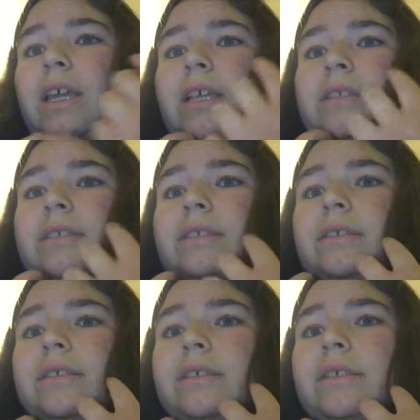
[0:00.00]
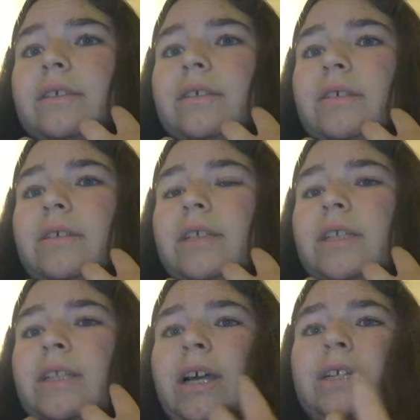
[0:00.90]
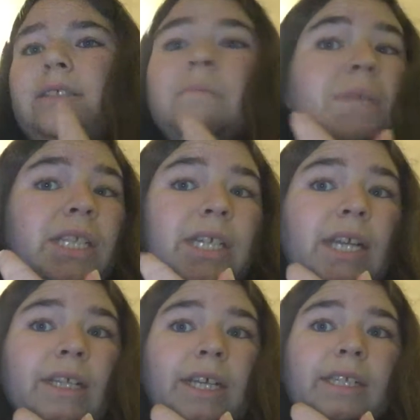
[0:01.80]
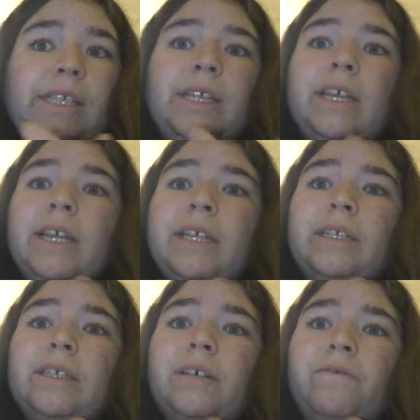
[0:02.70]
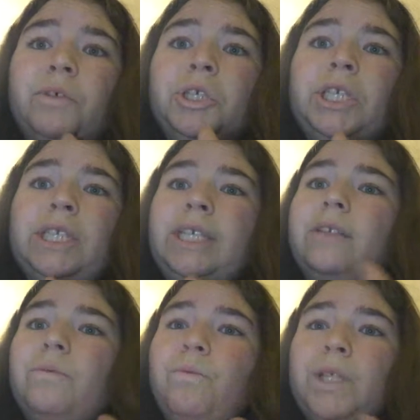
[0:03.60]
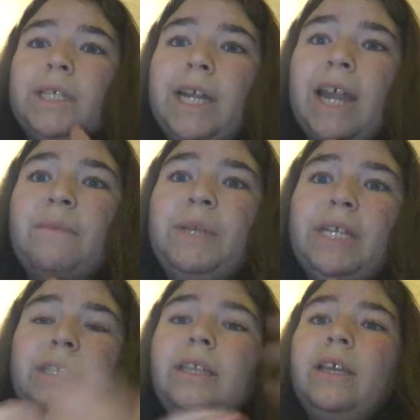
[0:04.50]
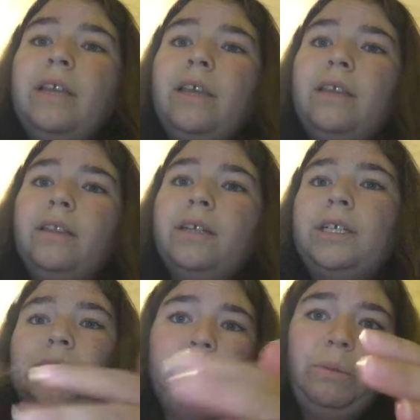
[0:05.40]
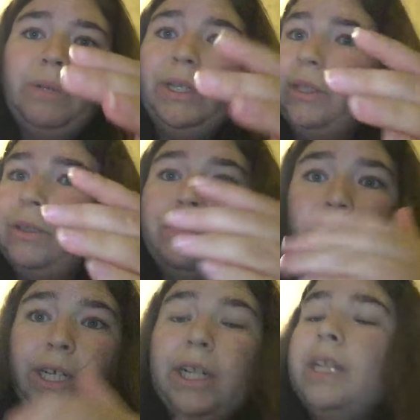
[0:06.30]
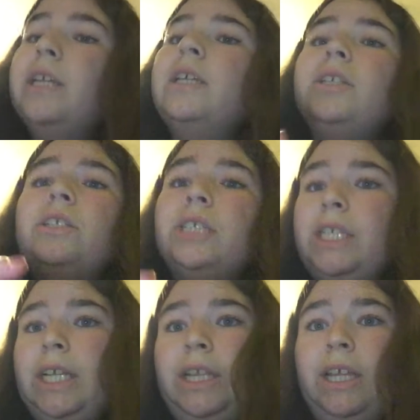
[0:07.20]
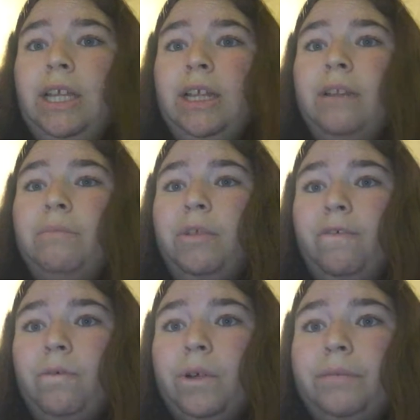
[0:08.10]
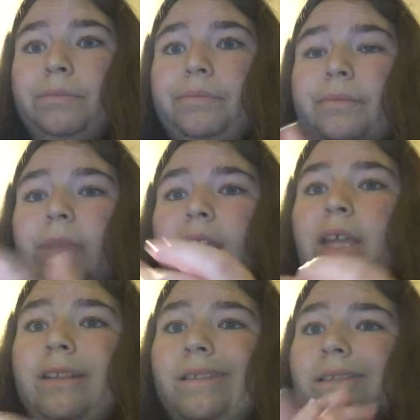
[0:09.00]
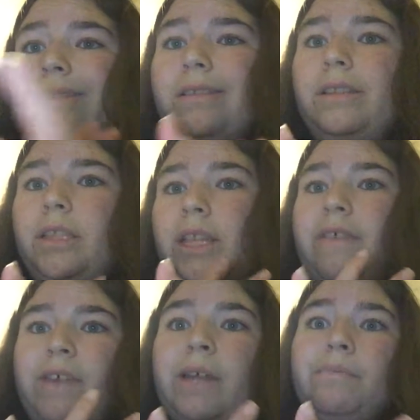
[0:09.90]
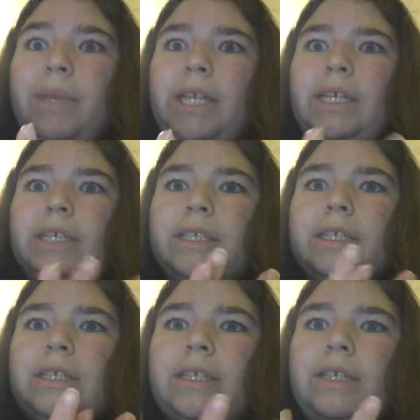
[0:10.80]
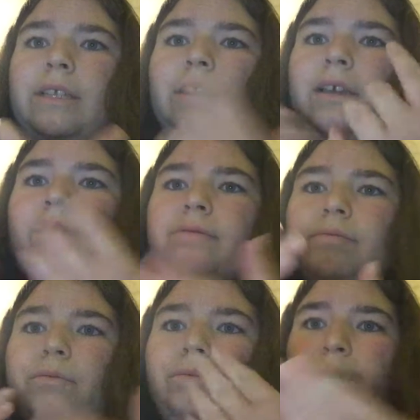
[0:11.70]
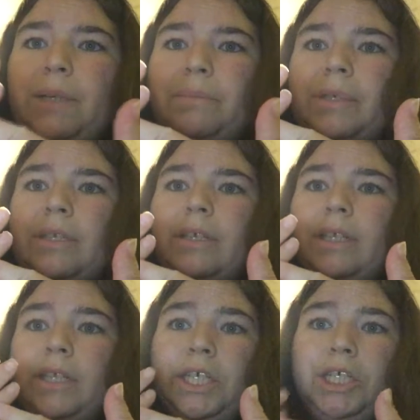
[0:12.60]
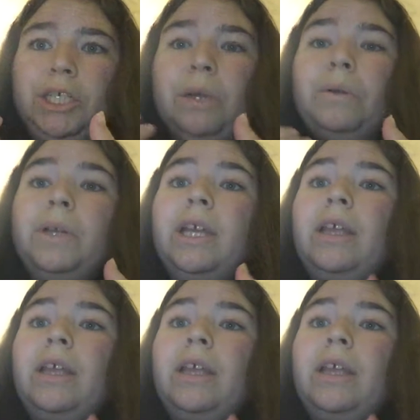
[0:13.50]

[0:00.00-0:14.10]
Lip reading: It's not something to take lightly, and unfortunately what's going to happen is they're going to sweep it under the rug just like they did before. And they've had many instances of rape in this show.